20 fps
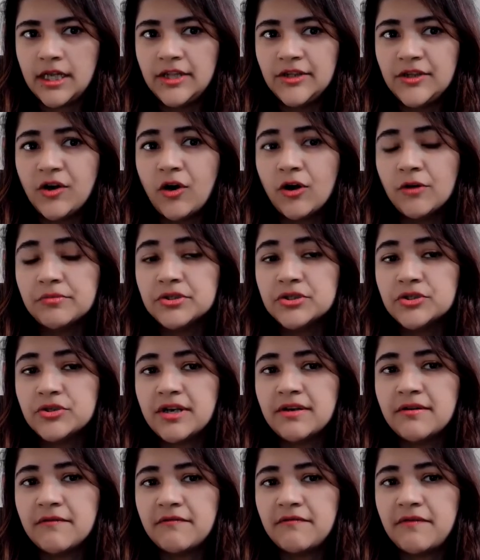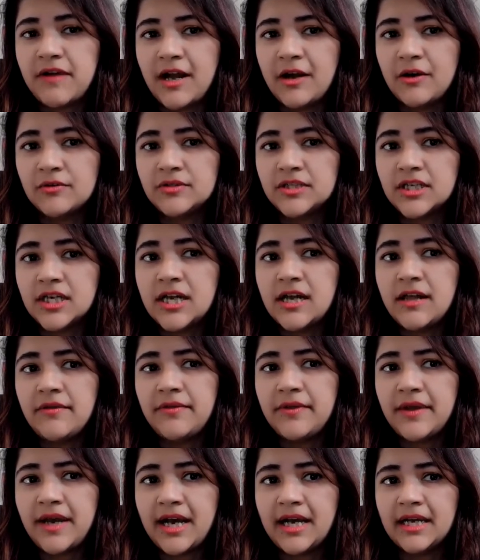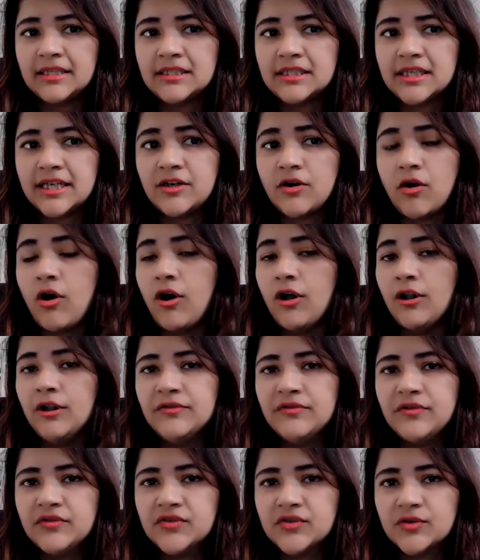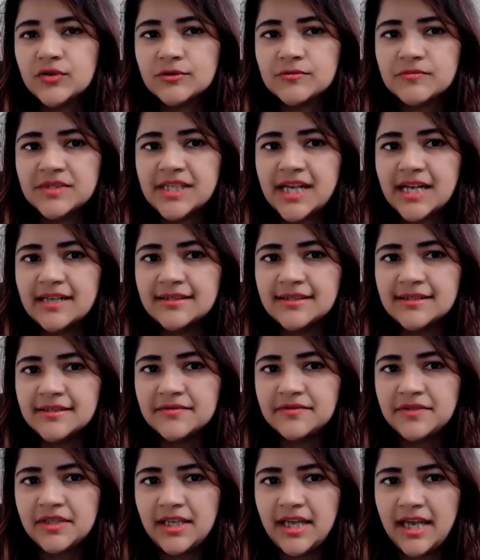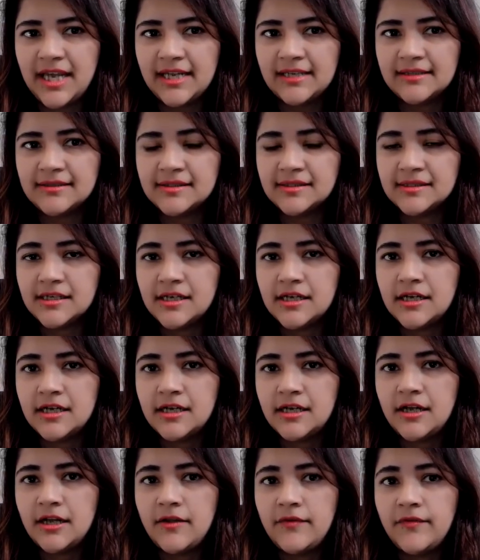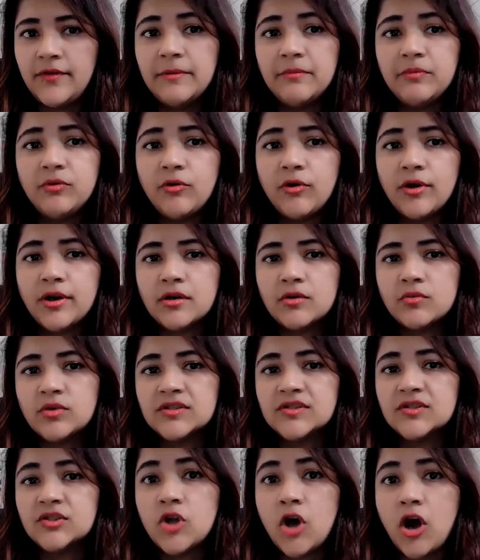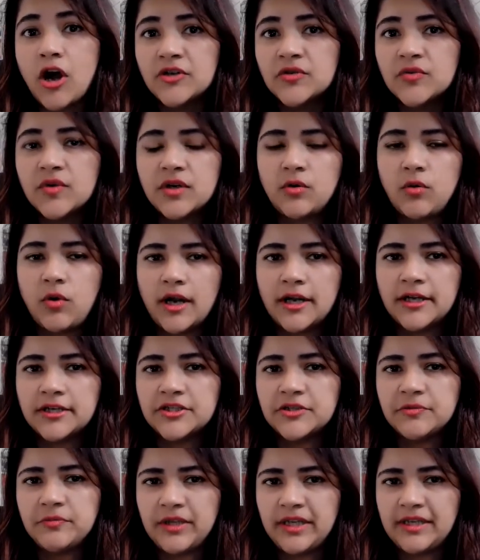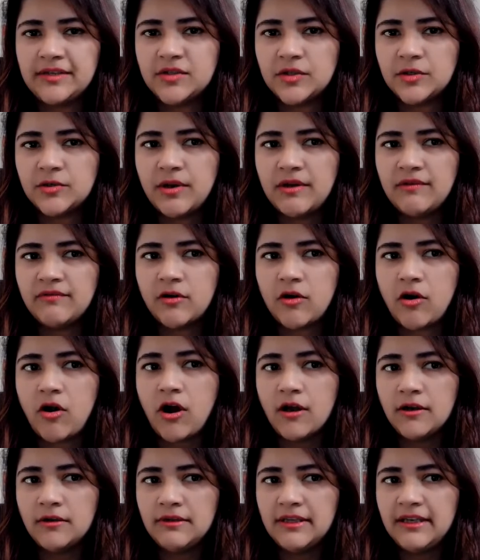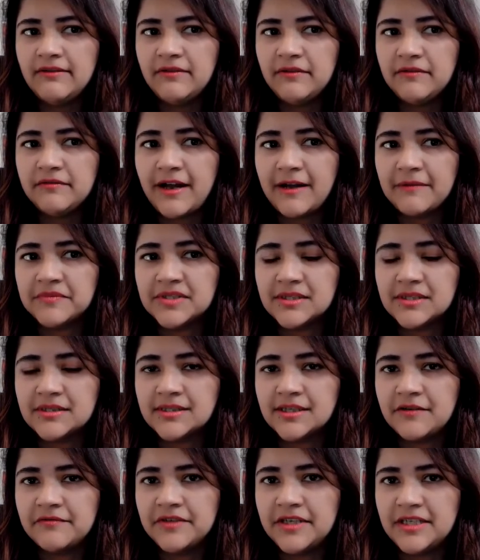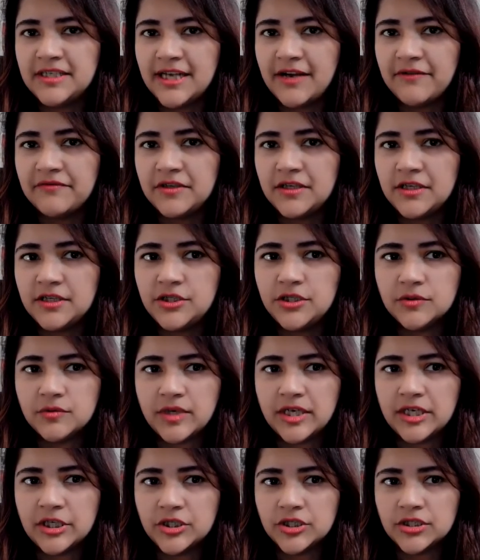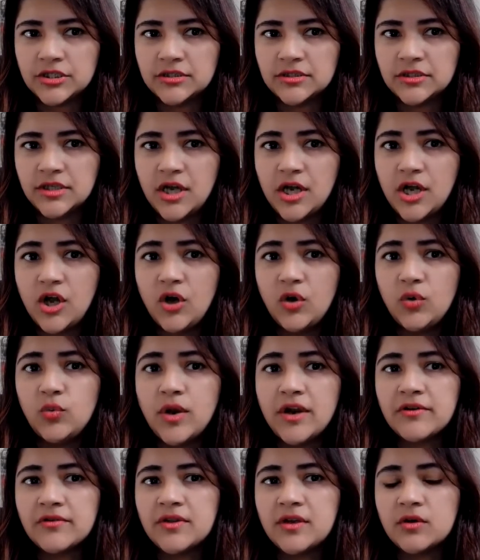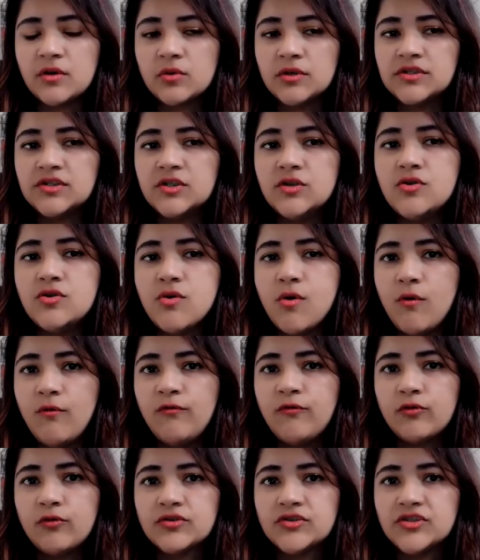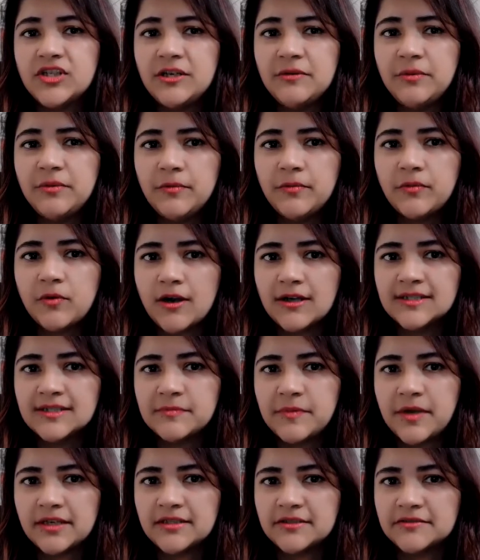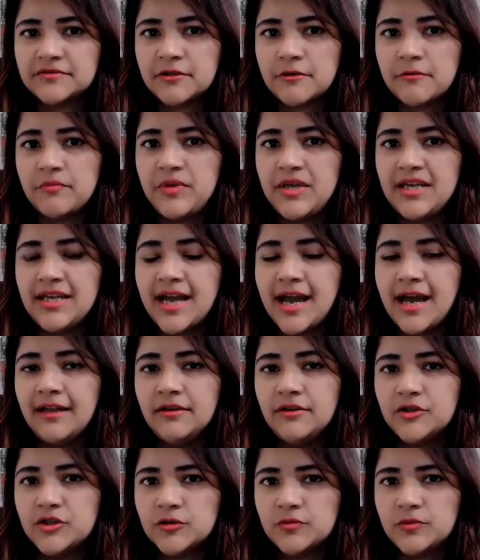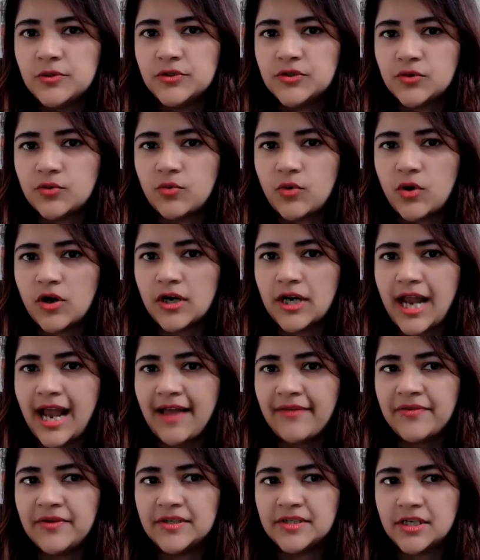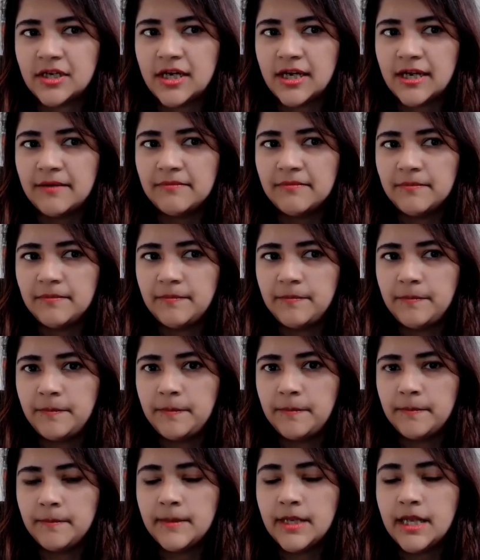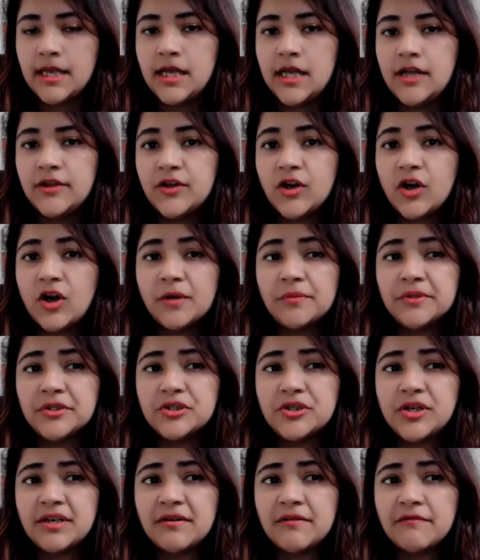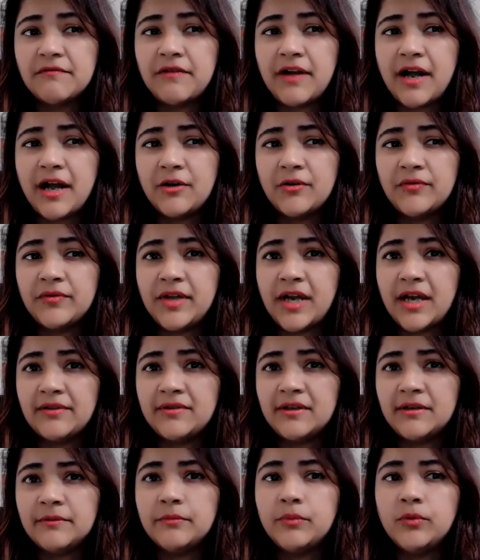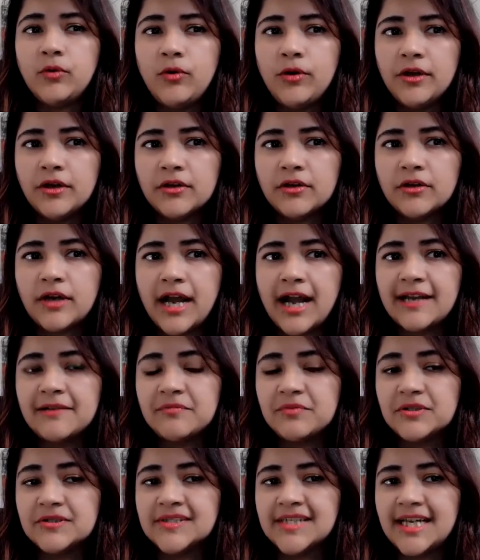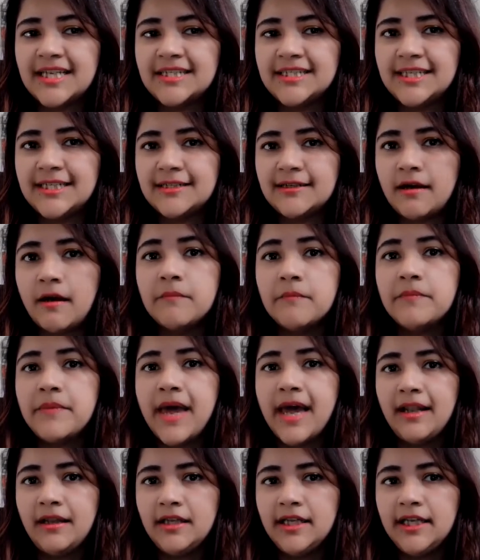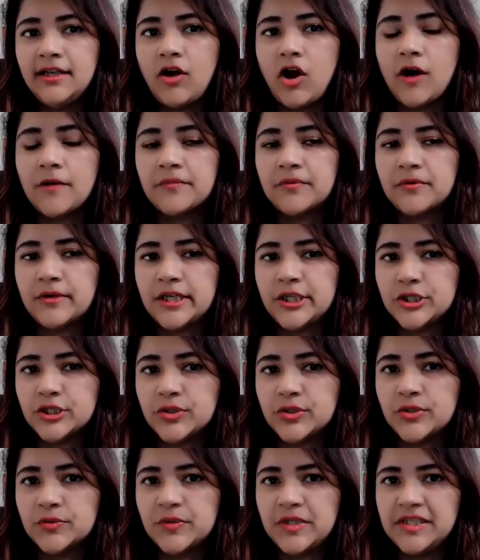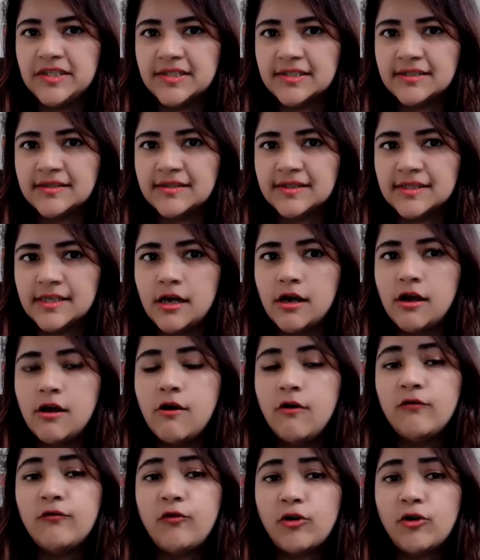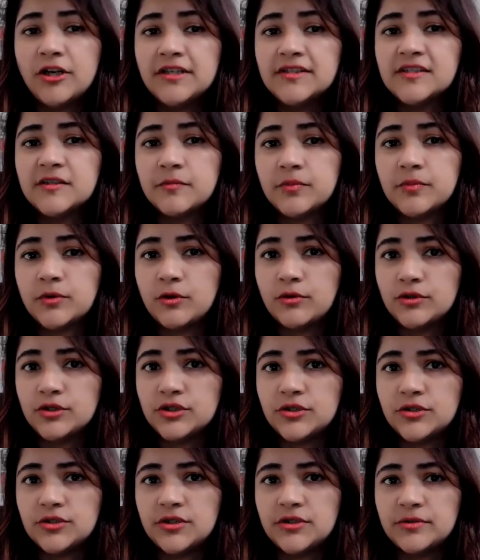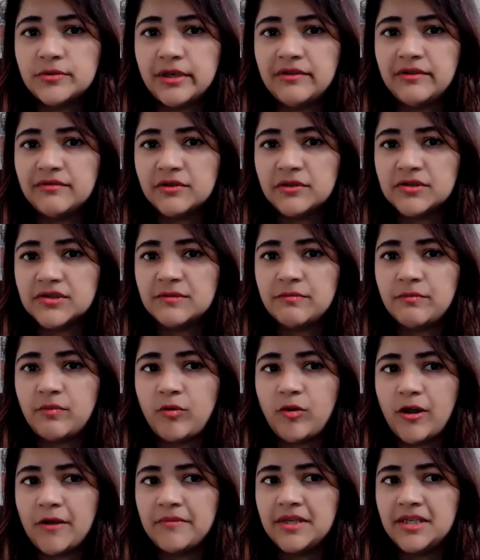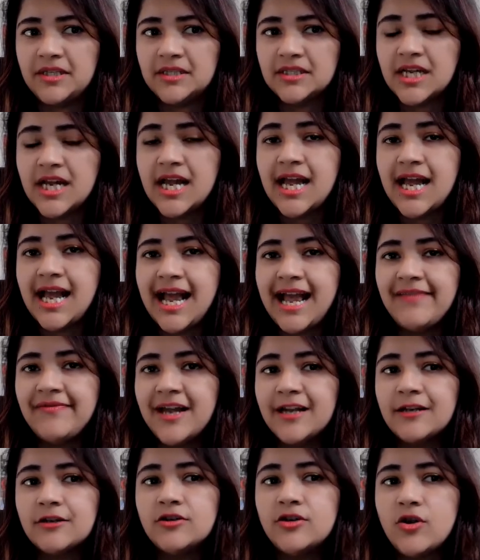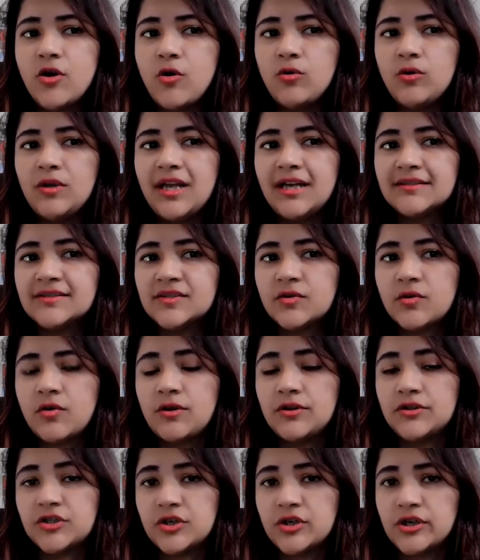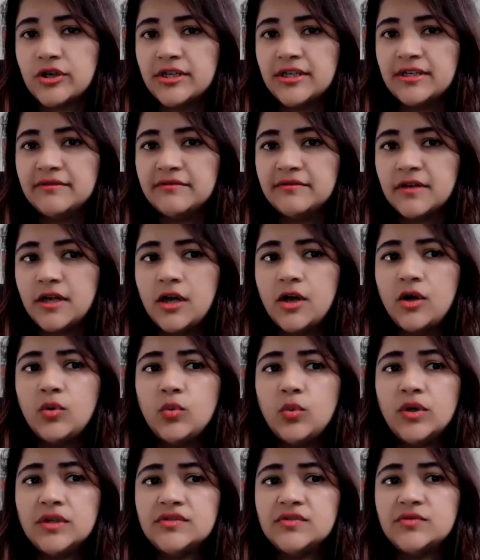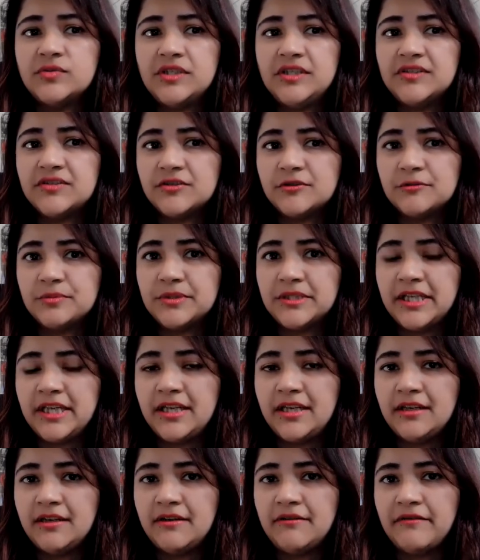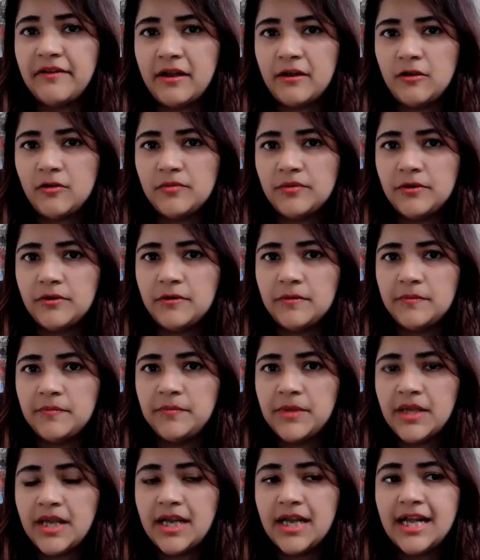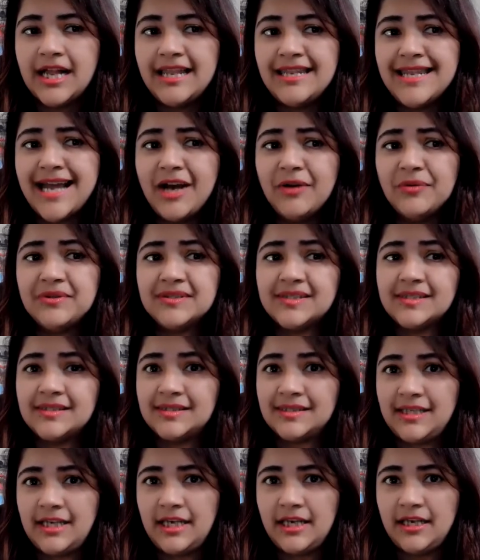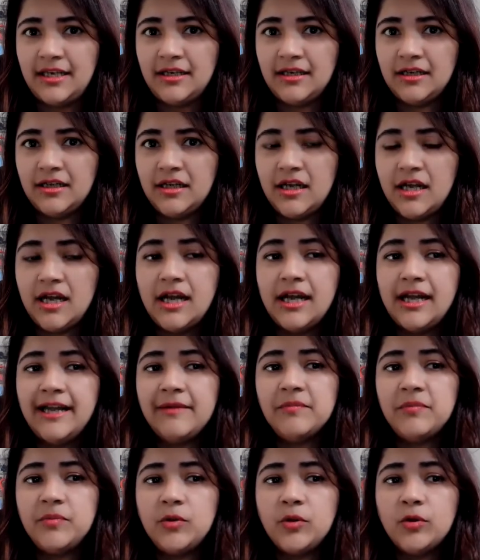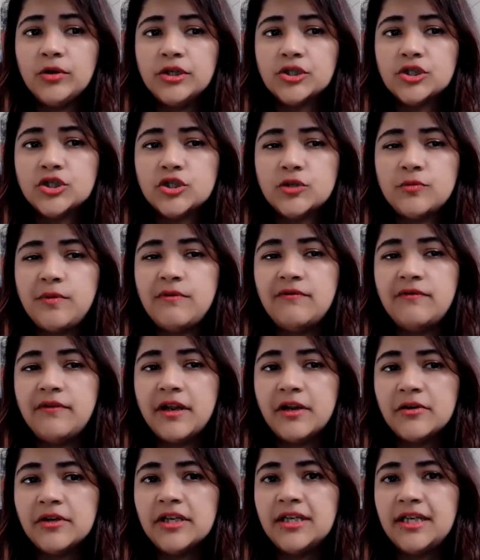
The arbitrator found that in all of the circumstances of the case, the employer was not required to place the griever on a leave of absence of indefinite duration, where there was no foreseeable prospect of her being eligible to work at the time. The arbitrator found that the employer had presented compelling operational reasons for its approach to the griever's employment and that no lesser alternative was reasonably available. Now, this is key. Employers should be very